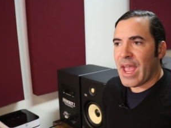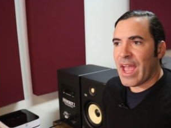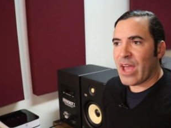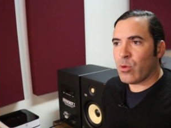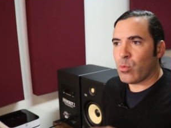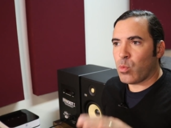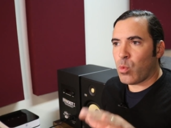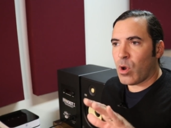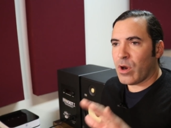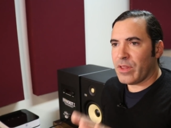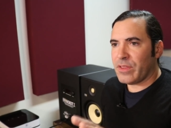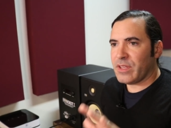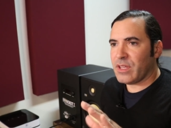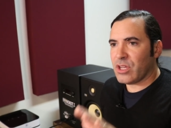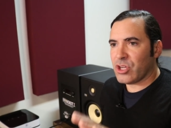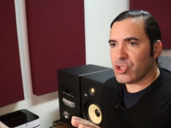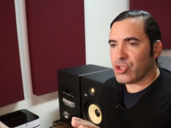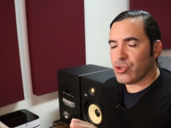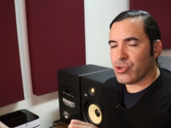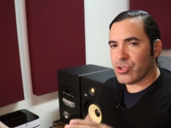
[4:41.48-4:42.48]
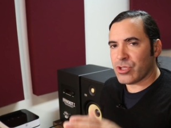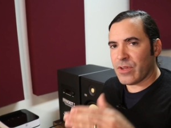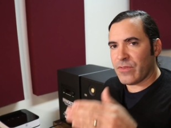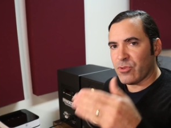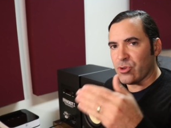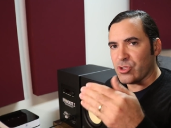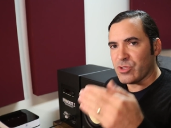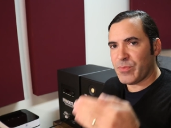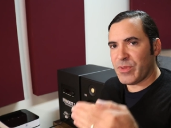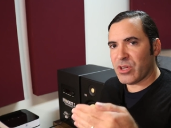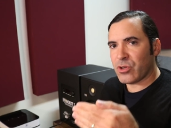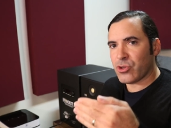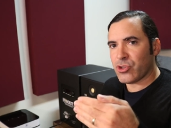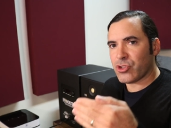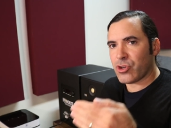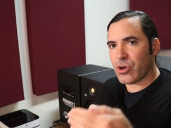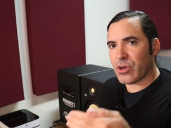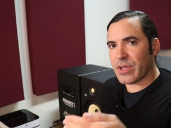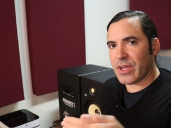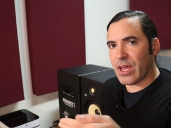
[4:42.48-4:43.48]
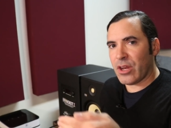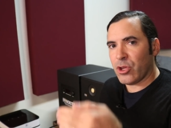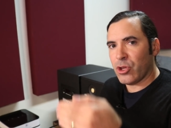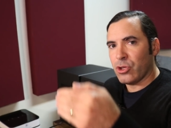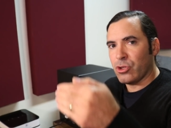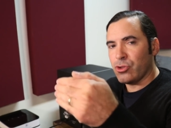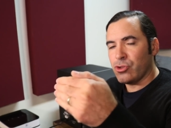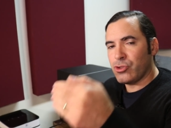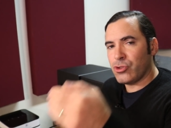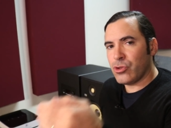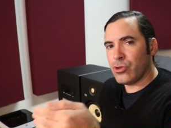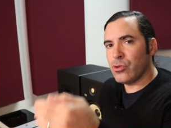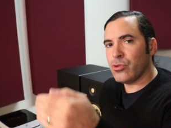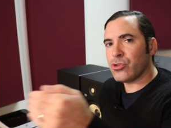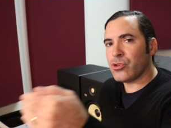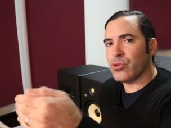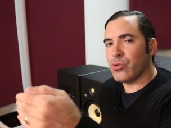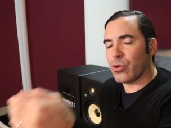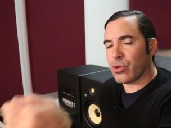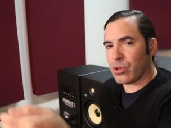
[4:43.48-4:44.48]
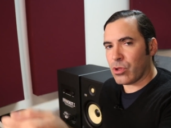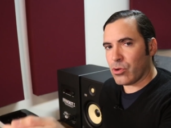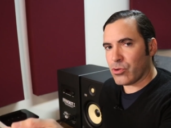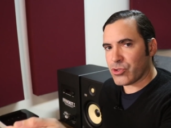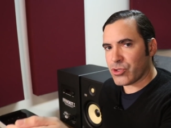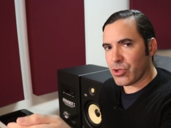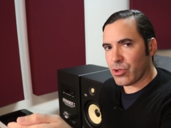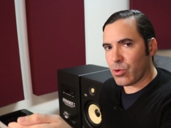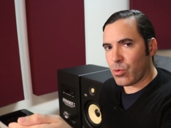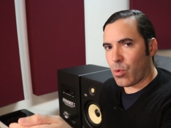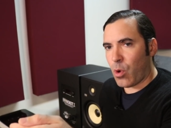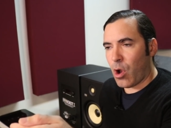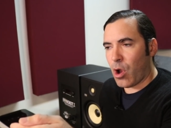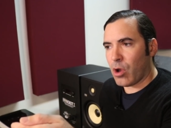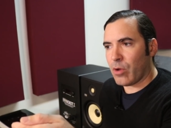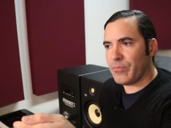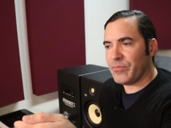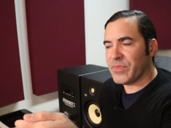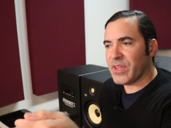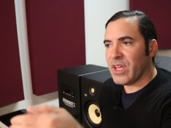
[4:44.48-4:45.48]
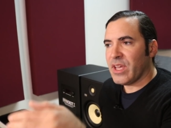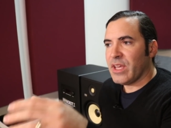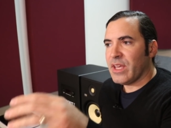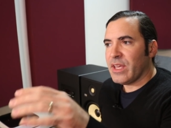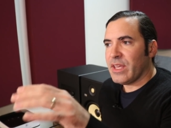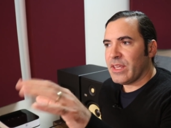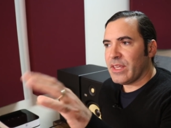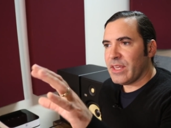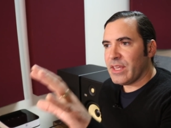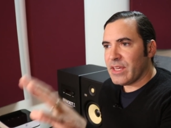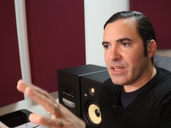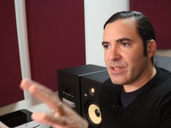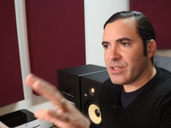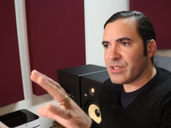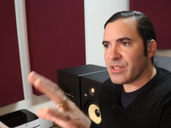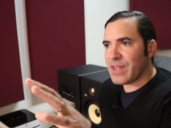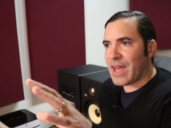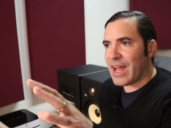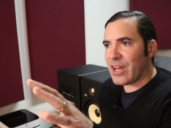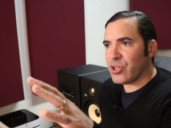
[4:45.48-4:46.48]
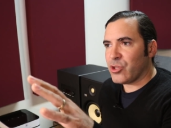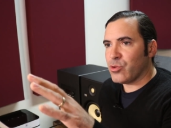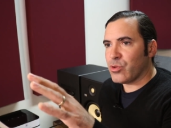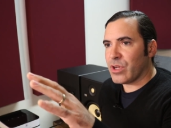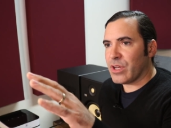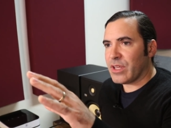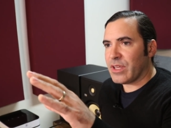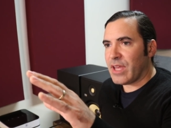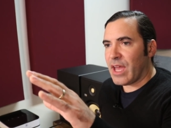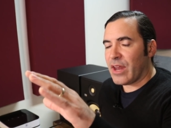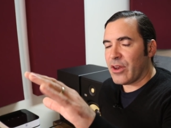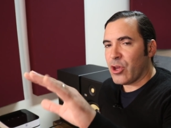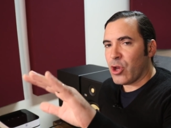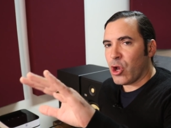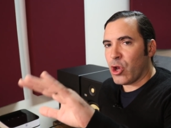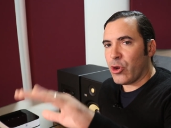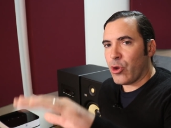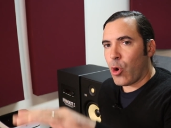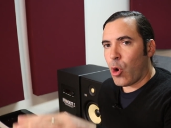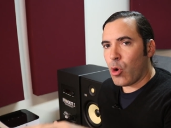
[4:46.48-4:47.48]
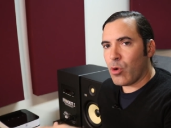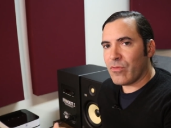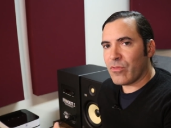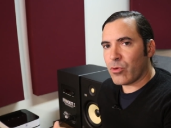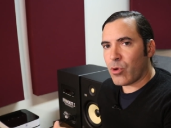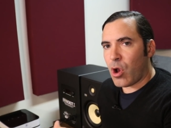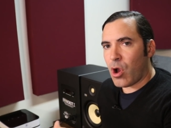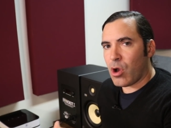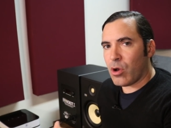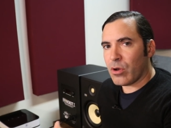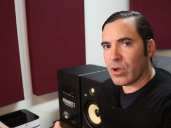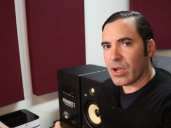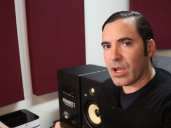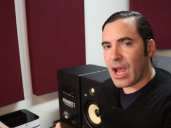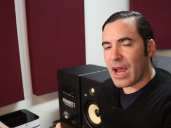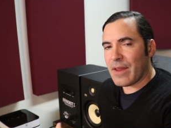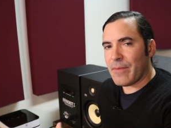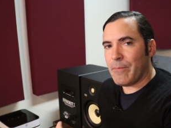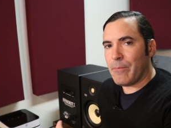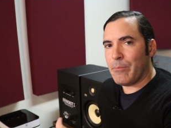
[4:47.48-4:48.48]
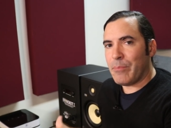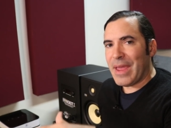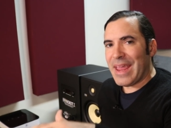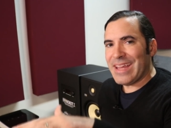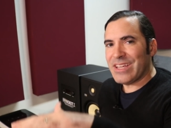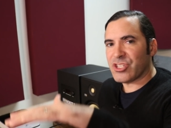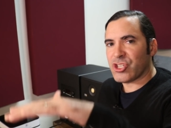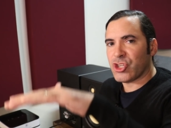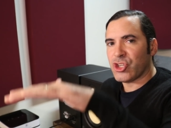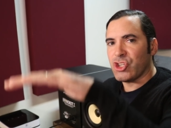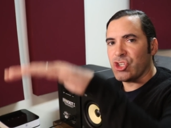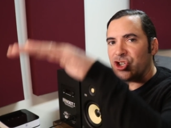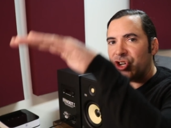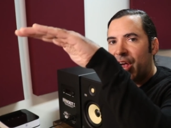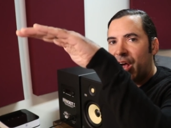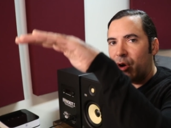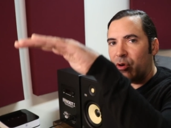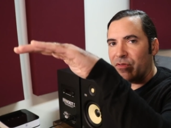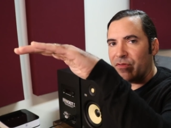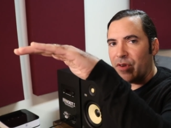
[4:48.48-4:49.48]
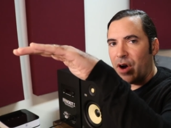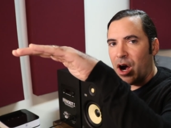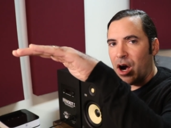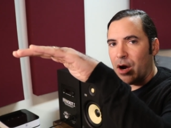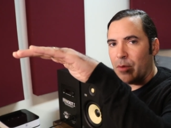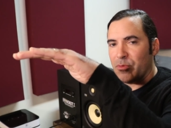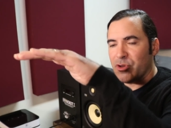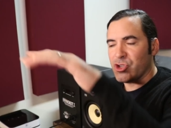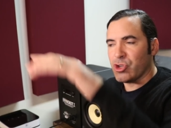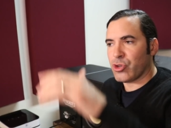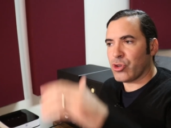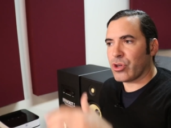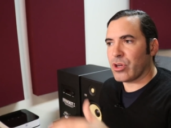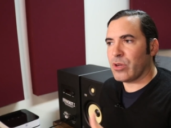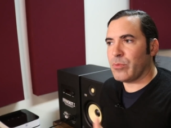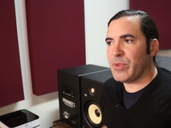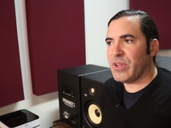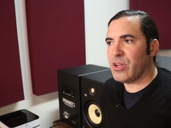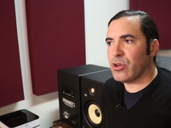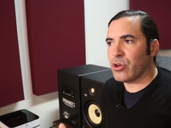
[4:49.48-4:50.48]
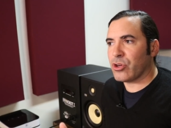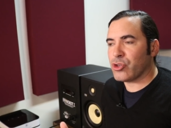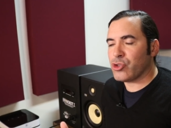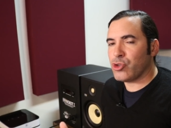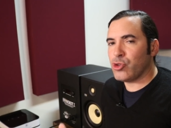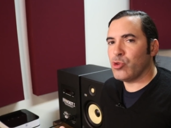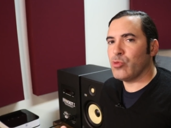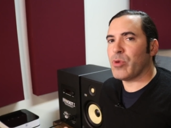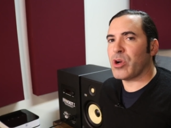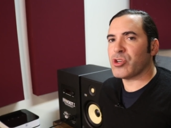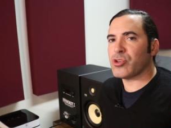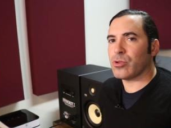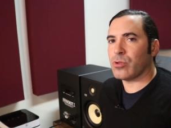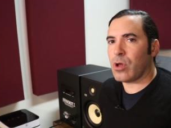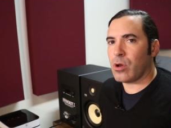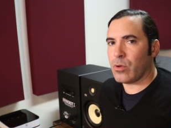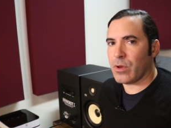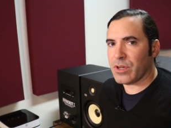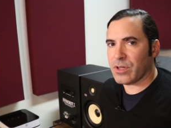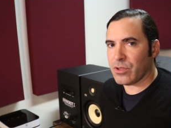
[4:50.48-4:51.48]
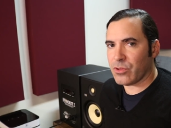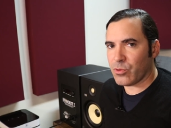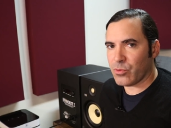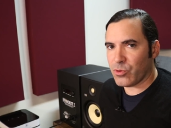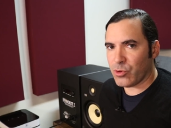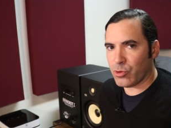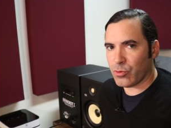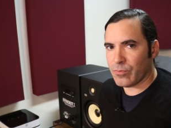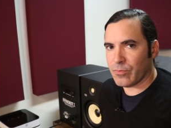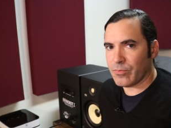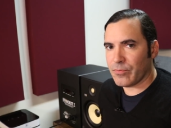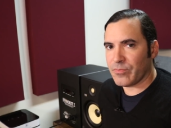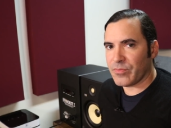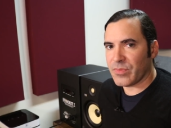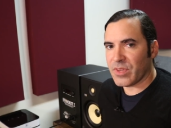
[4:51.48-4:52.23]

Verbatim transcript: And one of the issues if your speakers start to get too, too close to the wall is that you can get an overall kind of bass shelf up. So you're going to be hearing too much low end in the room.